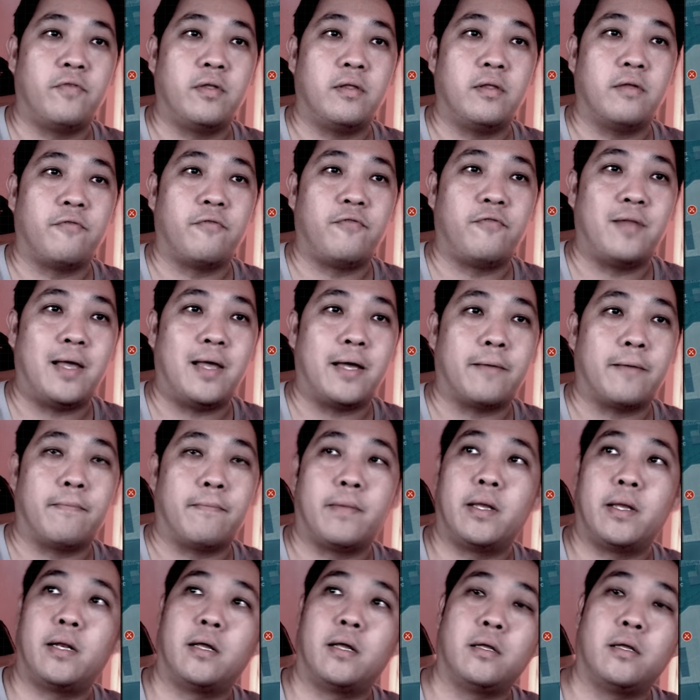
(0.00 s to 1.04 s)
it the flag,
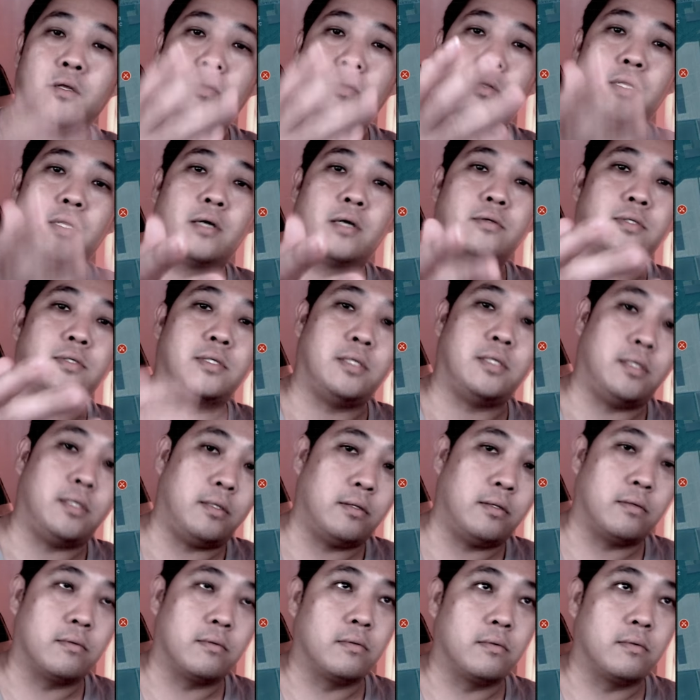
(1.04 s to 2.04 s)
and then you now see